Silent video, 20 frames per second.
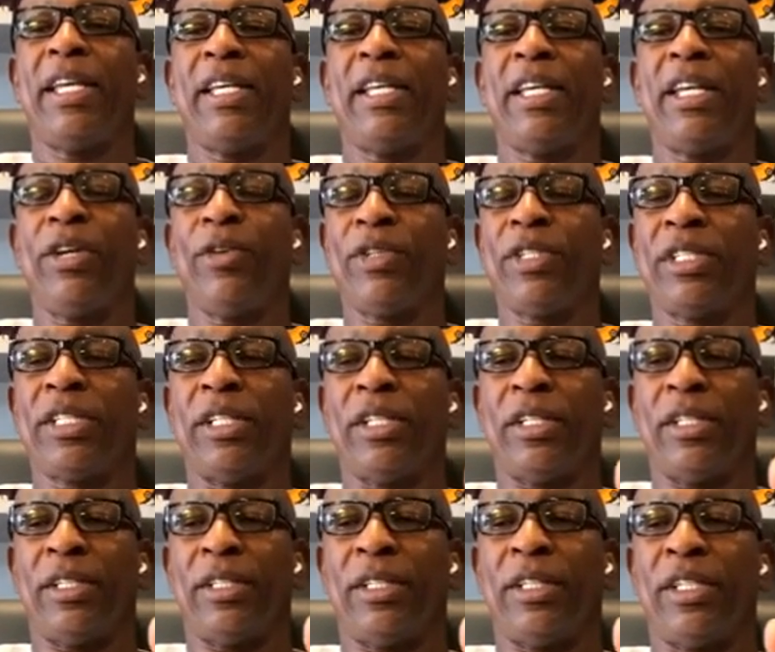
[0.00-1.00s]
here's
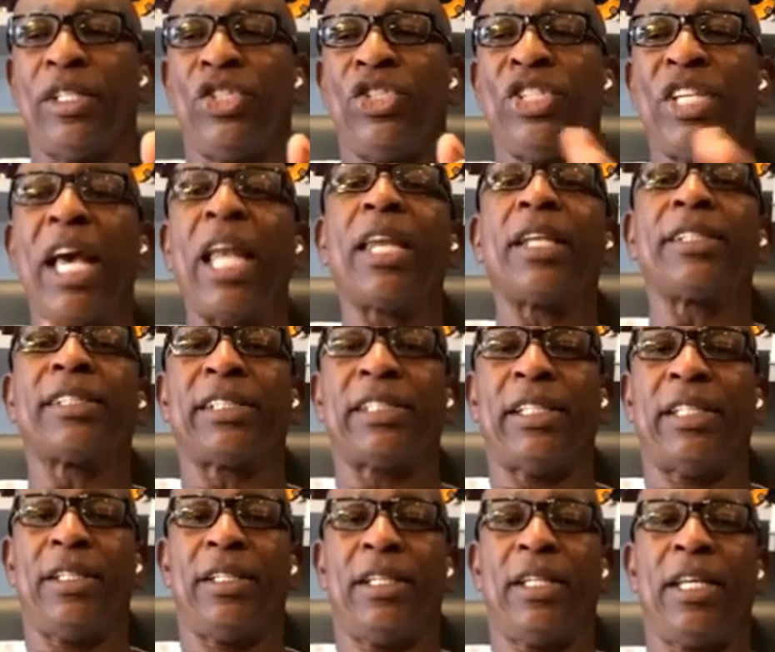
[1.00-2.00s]
the the
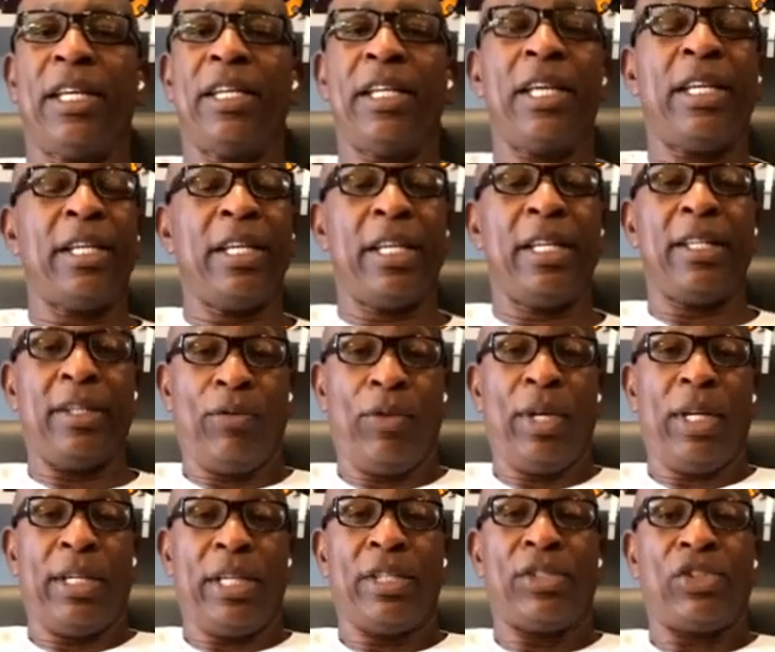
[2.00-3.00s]
jealousy. And and, and it
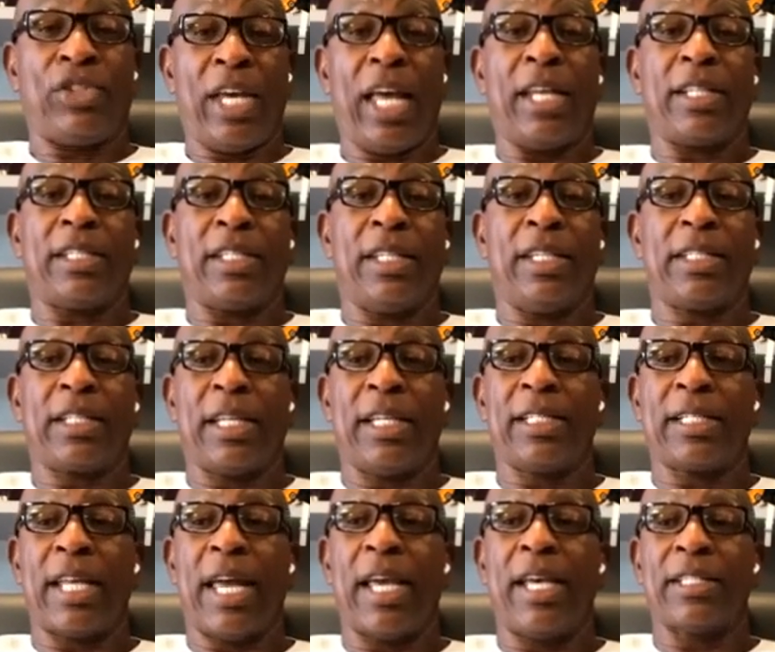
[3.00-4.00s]
really it's jealousy. It's,
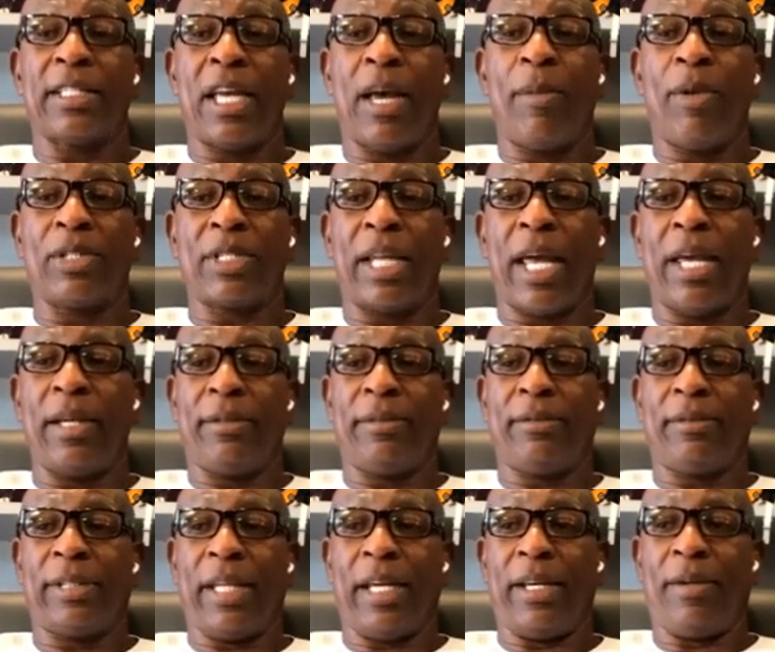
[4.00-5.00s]
it's like it's almost like
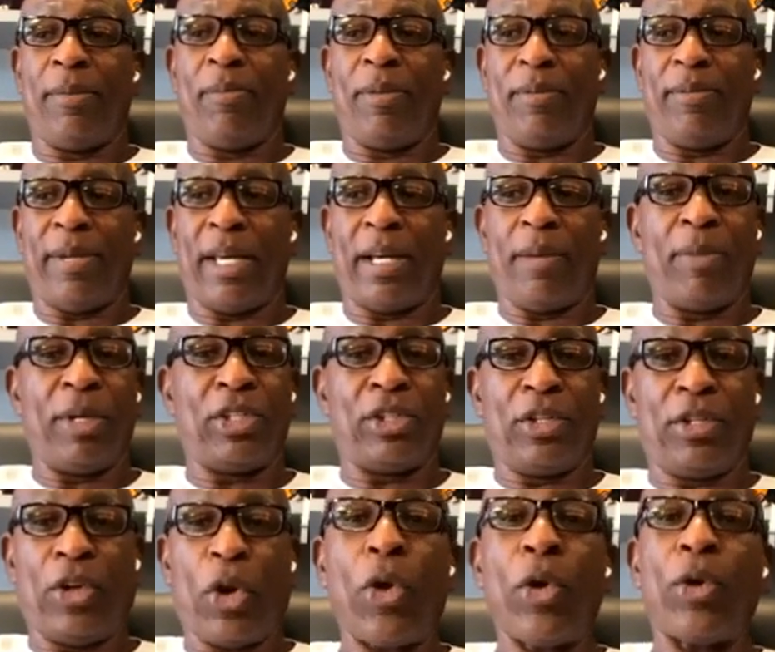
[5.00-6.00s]
like a, like a bunch
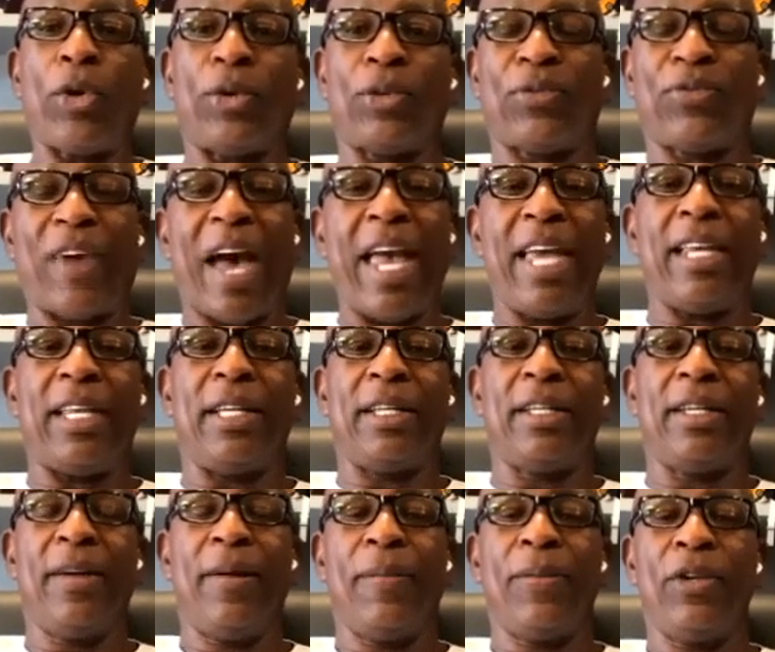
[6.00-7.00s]
of girls fighting
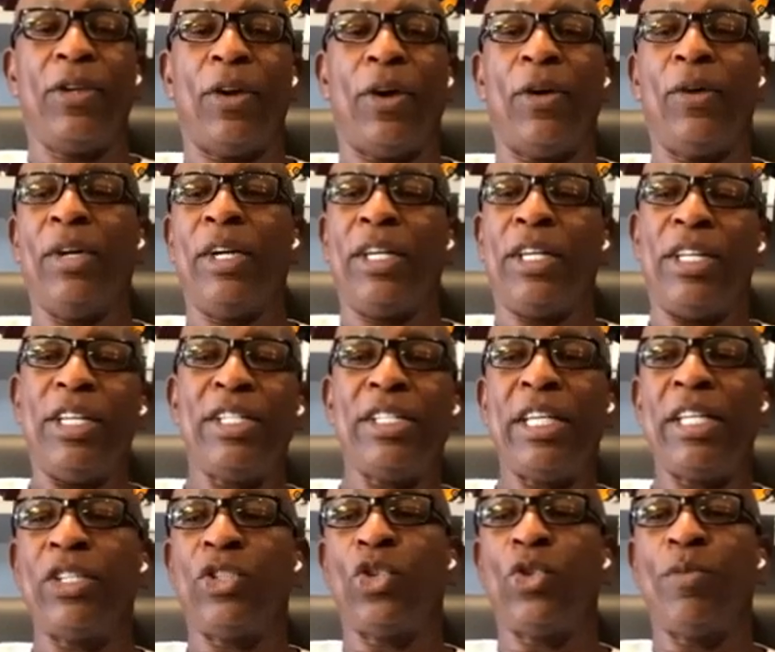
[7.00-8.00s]
you know, he's
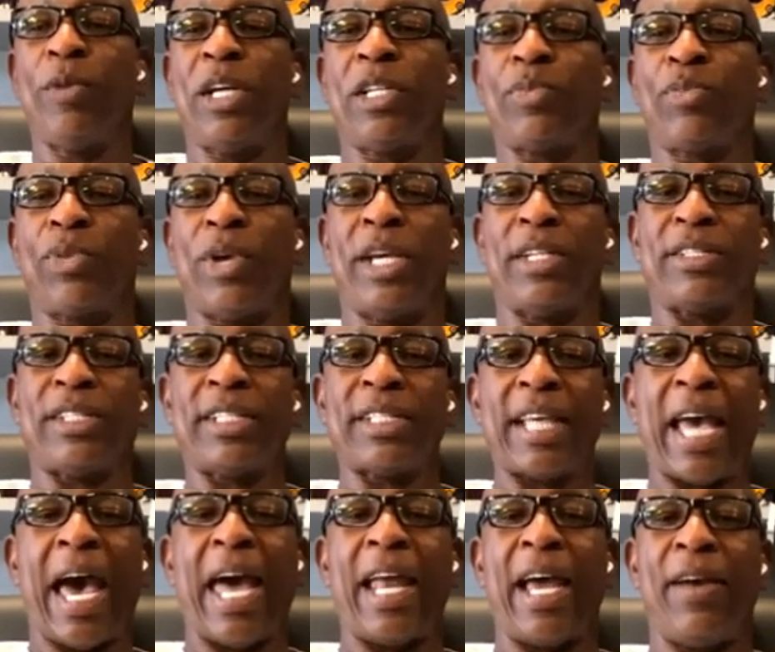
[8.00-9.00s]
getting too much press. This
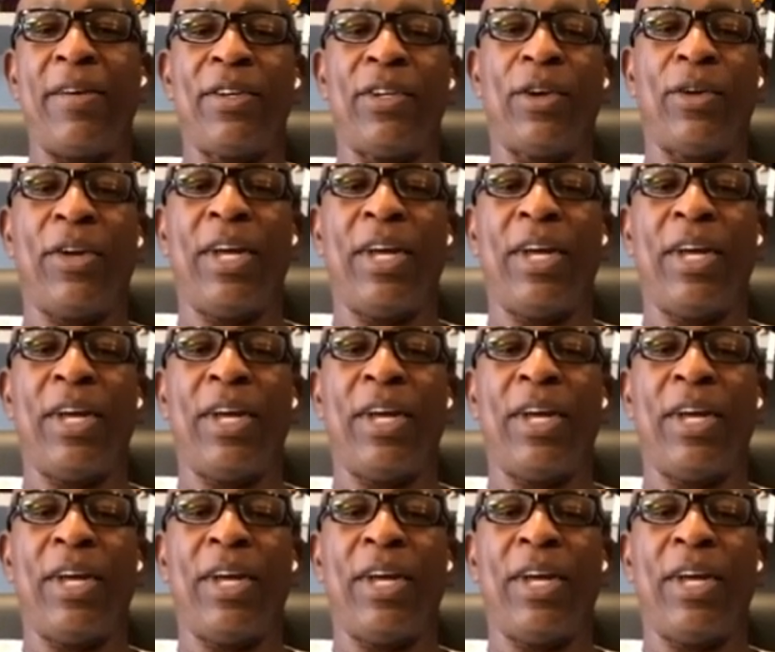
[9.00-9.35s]
guy, I, you know,